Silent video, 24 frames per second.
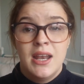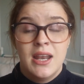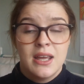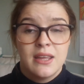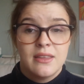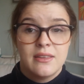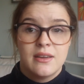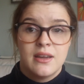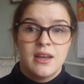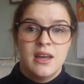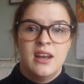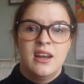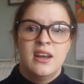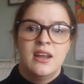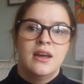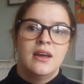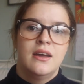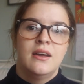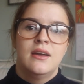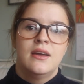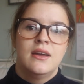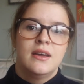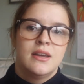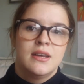I like the
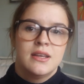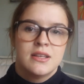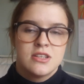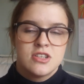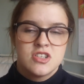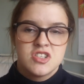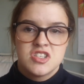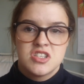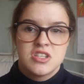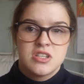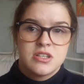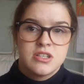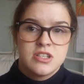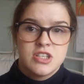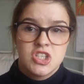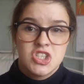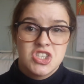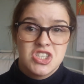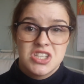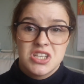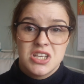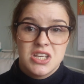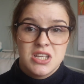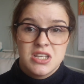colour.
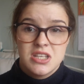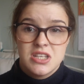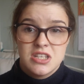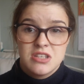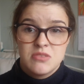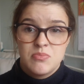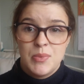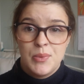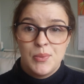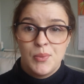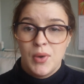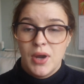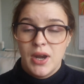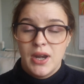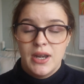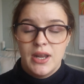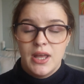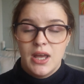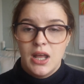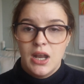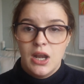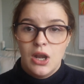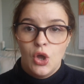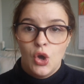Just been wearing
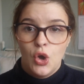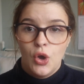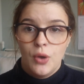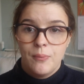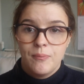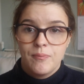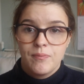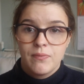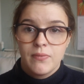it a lot.